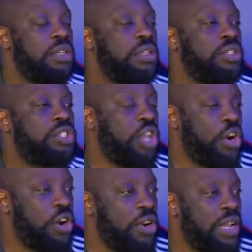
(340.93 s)

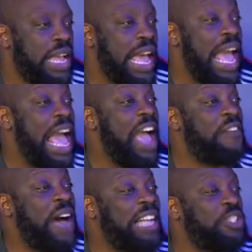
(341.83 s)
sir? Have
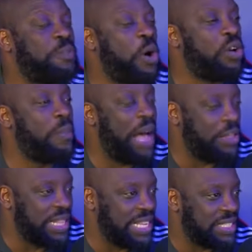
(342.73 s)
I hung, spoke about
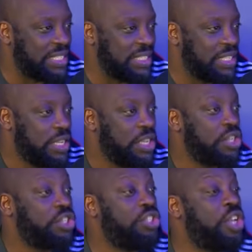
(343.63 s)
like this,
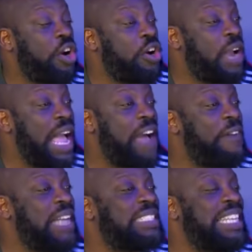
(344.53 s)
sir? Have
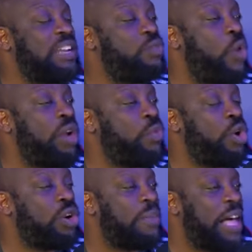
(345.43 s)
I said one
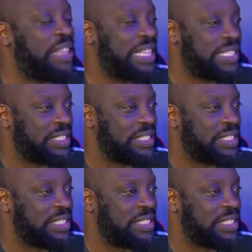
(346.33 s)
word about this?